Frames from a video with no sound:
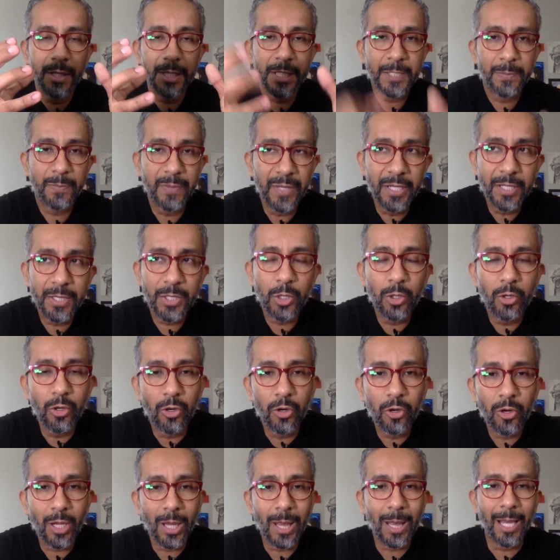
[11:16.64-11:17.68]
speak to
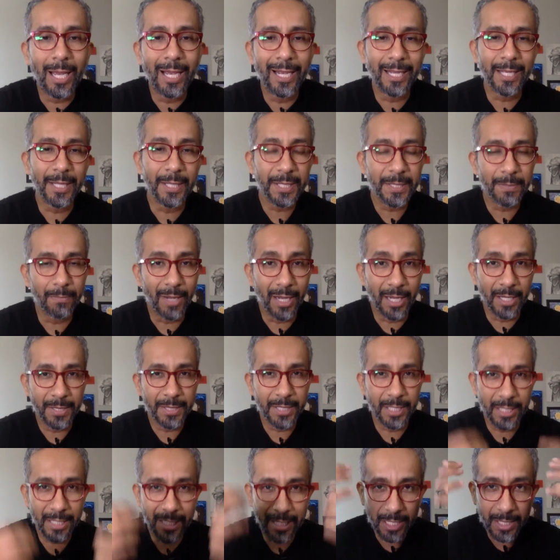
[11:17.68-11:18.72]
your client's
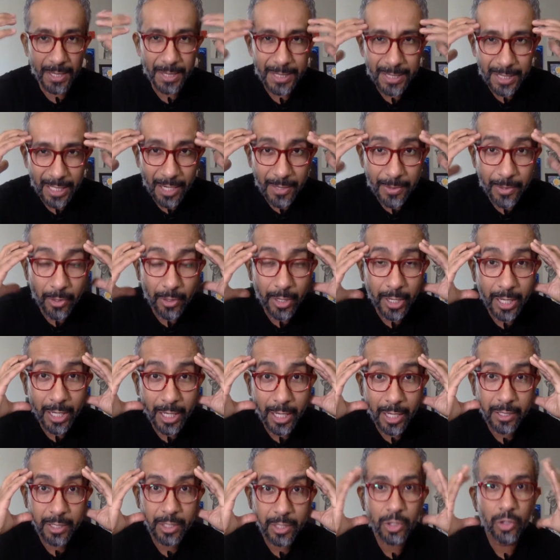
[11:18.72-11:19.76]
mindset. Get inside their
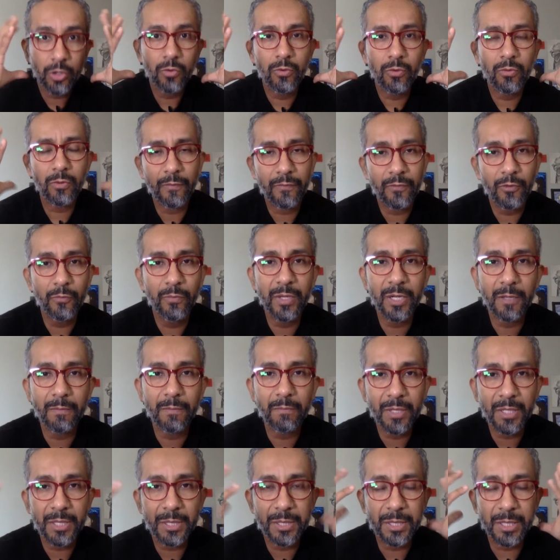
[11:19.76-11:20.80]
head. If you've been
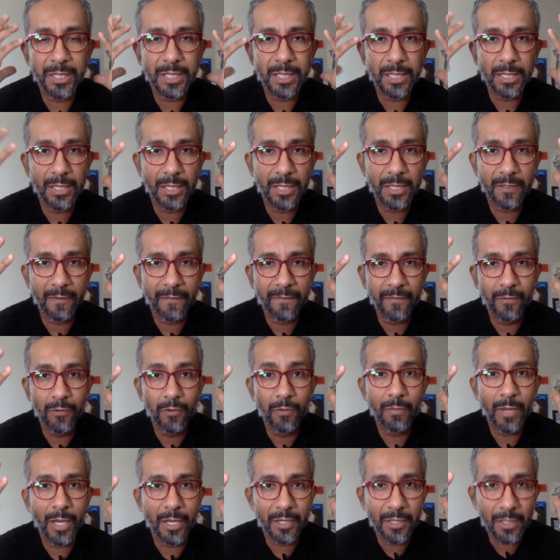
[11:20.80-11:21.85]
in business at least a
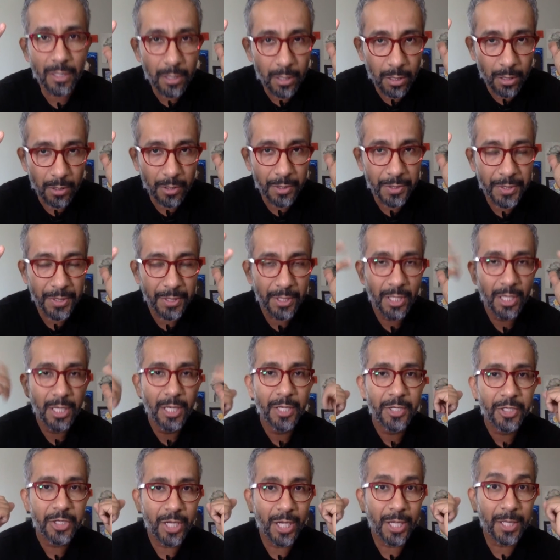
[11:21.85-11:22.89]
few amount of years,
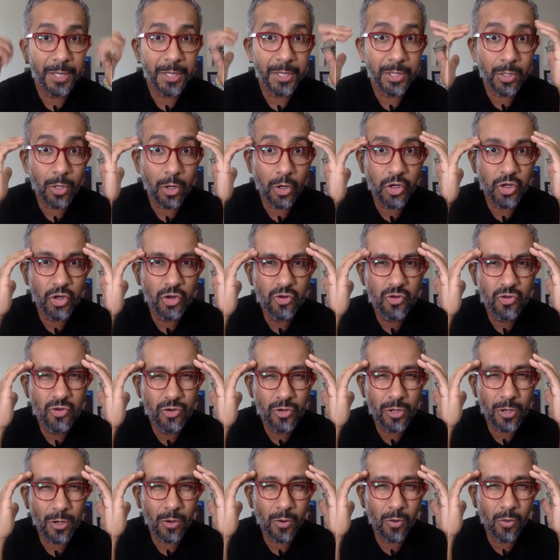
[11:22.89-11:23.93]
chances are you
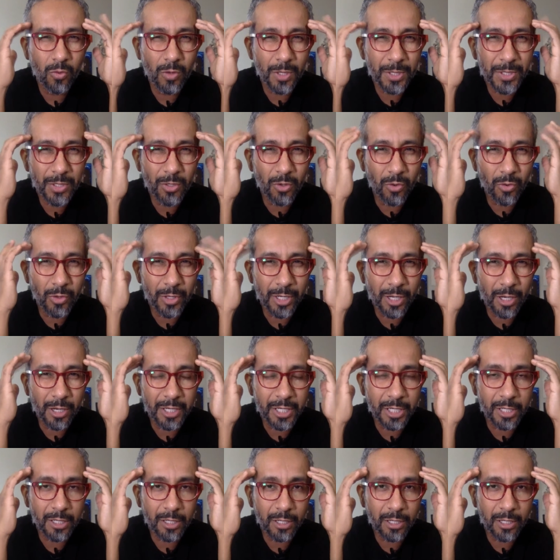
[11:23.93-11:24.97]
know what's going
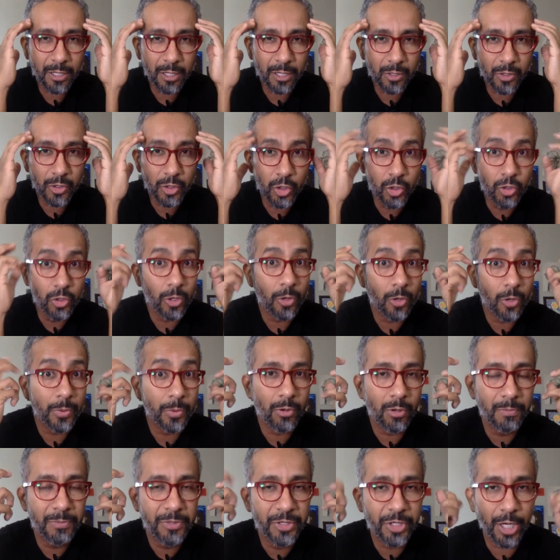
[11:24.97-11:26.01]
on in here. You know their
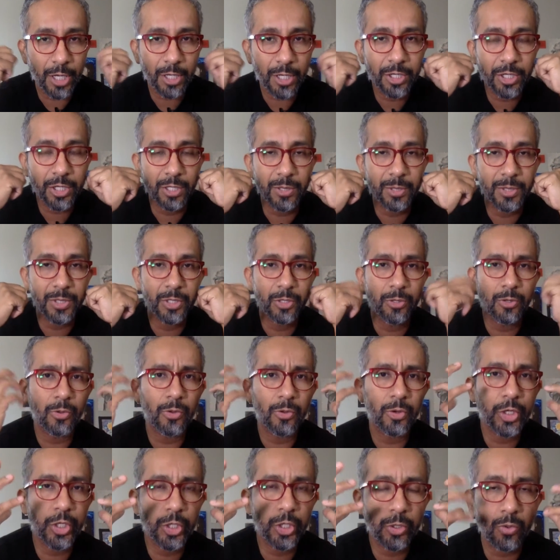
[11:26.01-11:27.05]
objections. You know
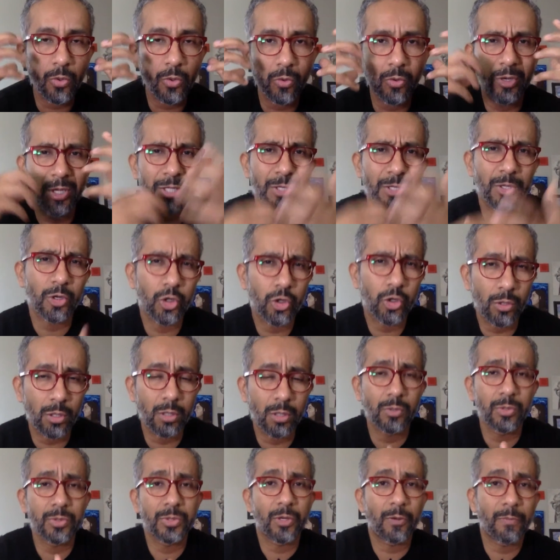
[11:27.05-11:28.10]
their stories, their
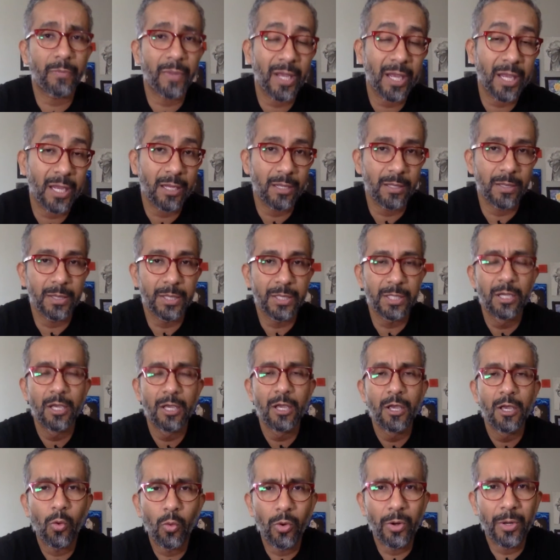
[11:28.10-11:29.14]
struggles, their pains.
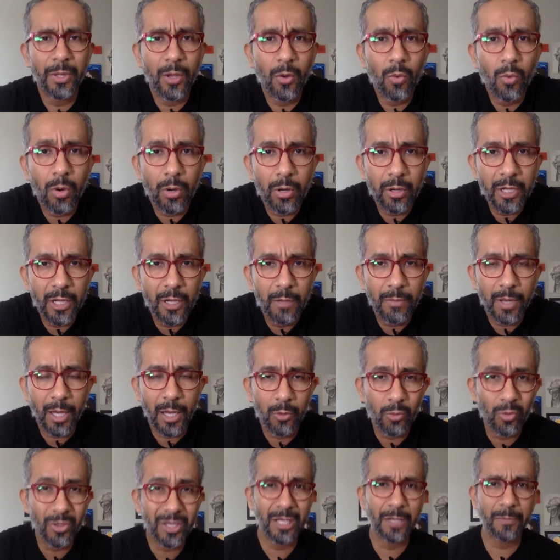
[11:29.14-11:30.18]
What do they worry
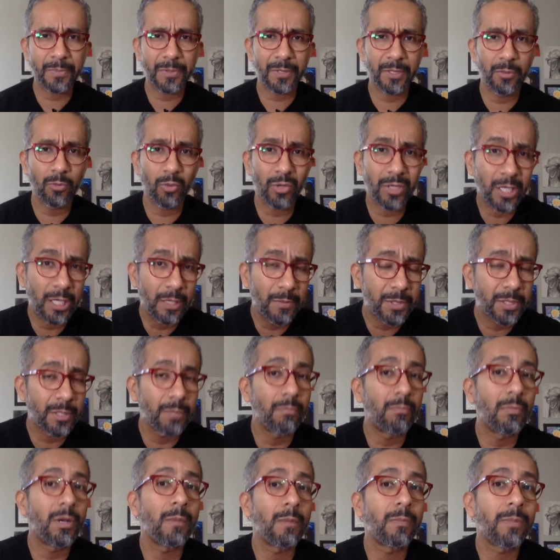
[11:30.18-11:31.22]
about? What keeps
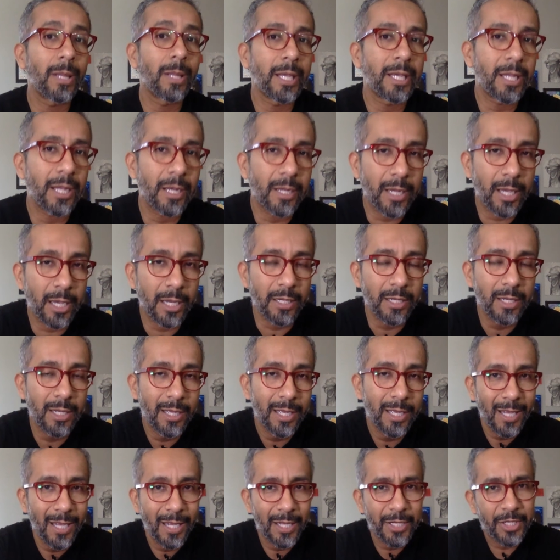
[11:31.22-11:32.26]
them up late at night?
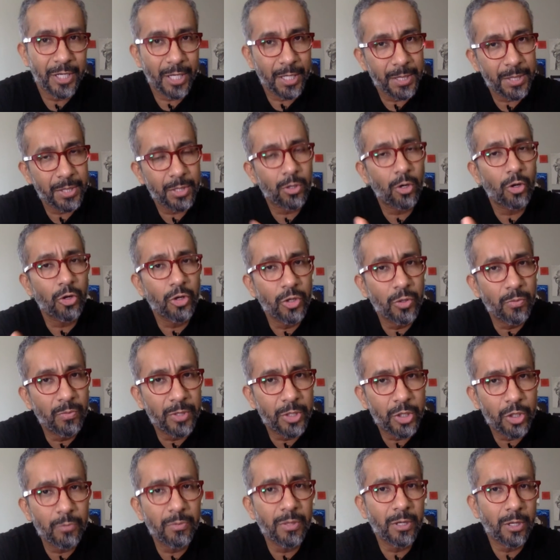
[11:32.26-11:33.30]
Chances are you
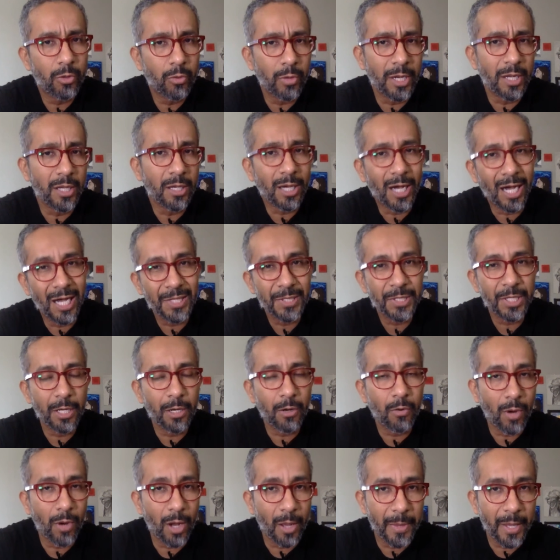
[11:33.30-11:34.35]
should be creating content
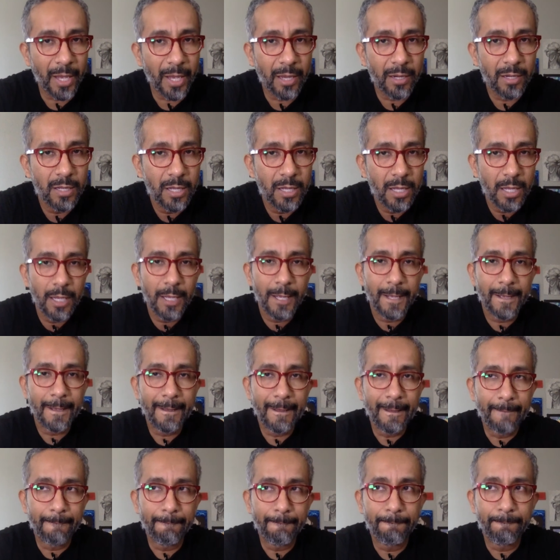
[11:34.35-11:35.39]
around that.
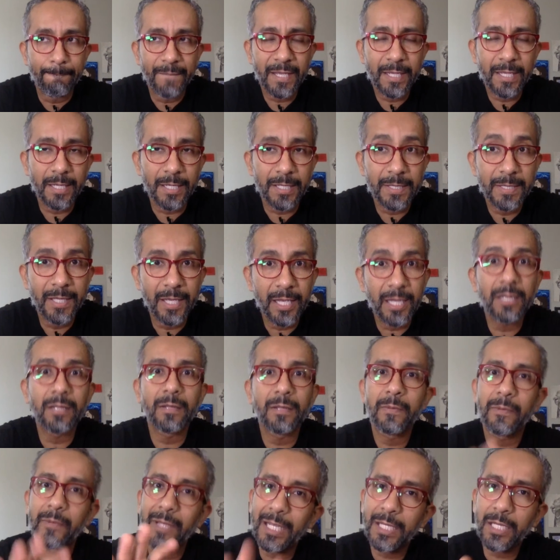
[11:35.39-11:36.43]
Because
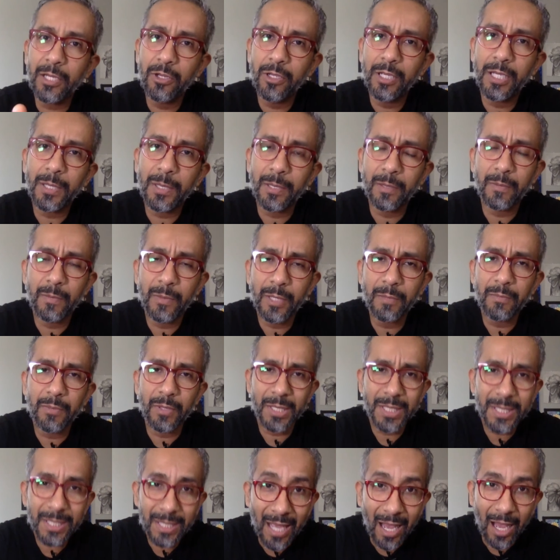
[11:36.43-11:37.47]
then that's how you get them to
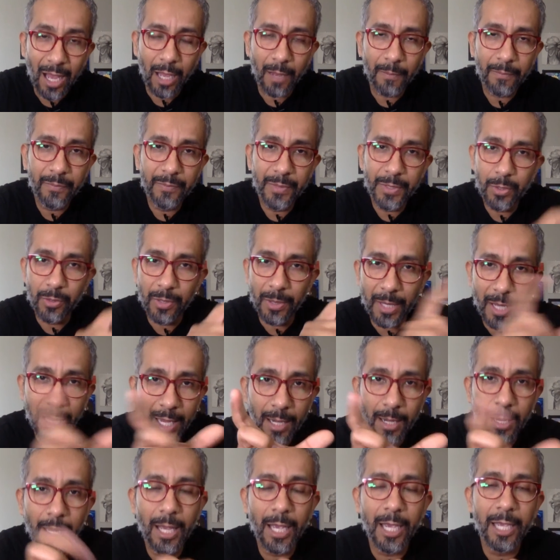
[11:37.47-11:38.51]
stop between the
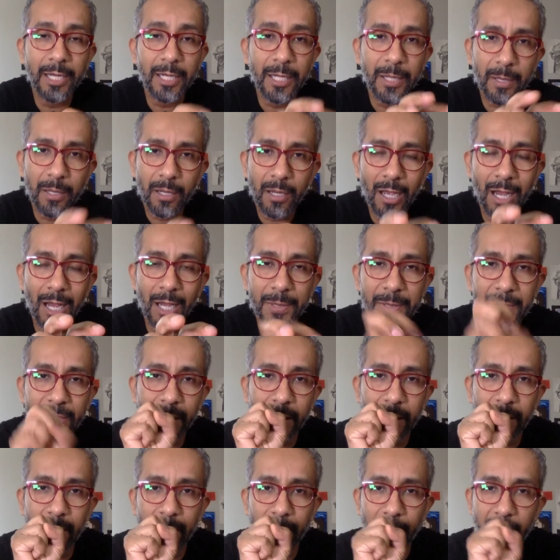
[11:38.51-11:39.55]
headline and the
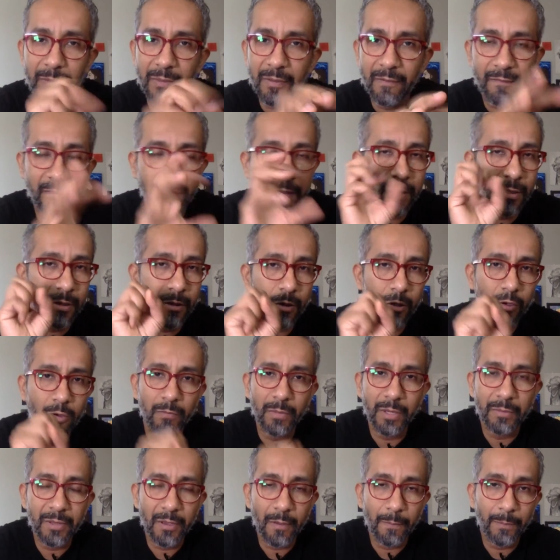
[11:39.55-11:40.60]
content, maybe a video,
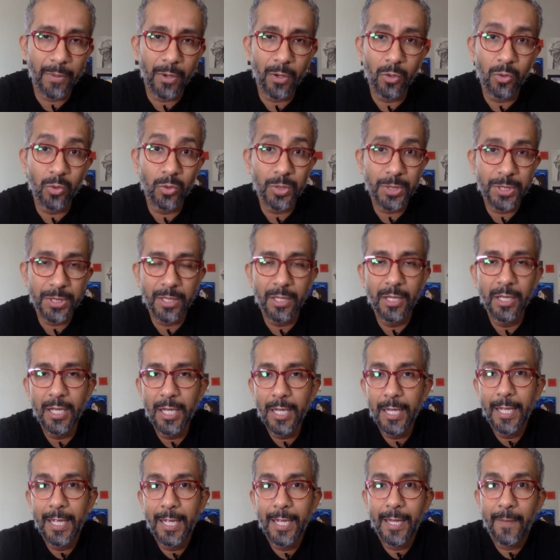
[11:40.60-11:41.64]
maybe a post.
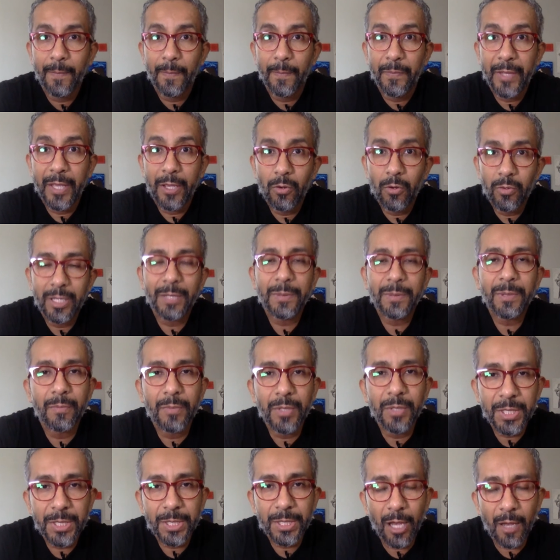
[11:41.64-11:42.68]
It'll get them
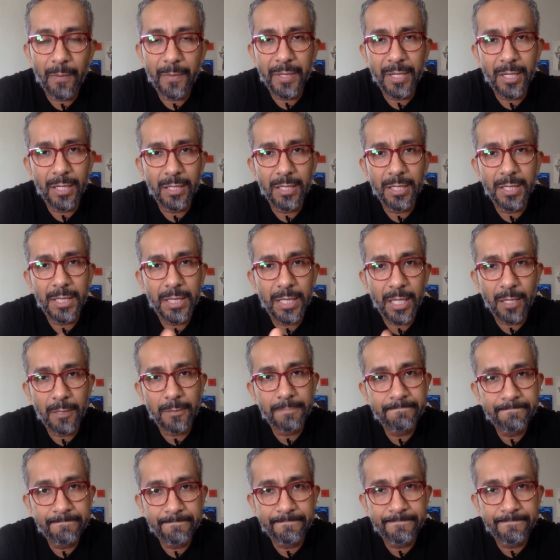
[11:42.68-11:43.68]
to stop and at least say,